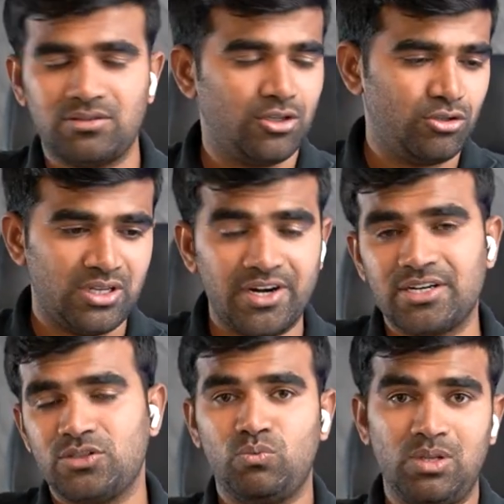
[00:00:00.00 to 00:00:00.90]
You know, the
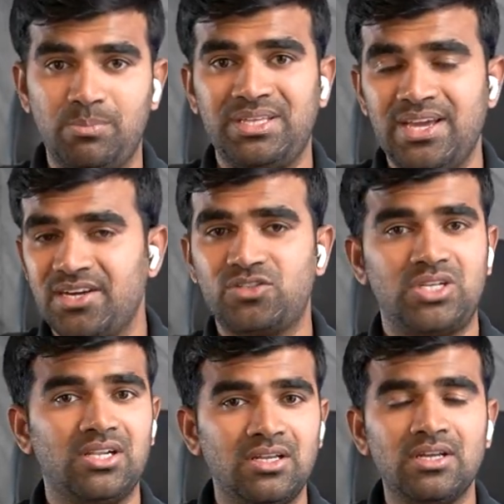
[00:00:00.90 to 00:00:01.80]
renters will be there
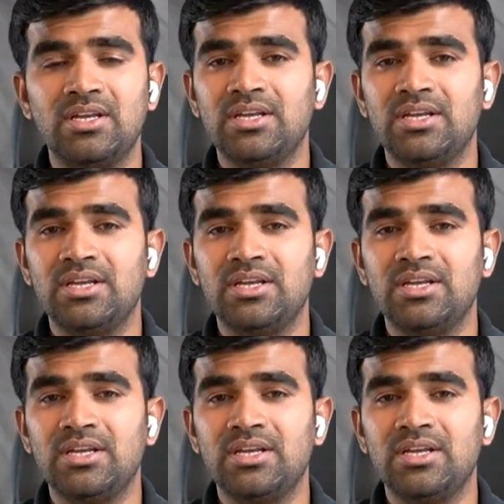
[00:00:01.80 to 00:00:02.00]
still.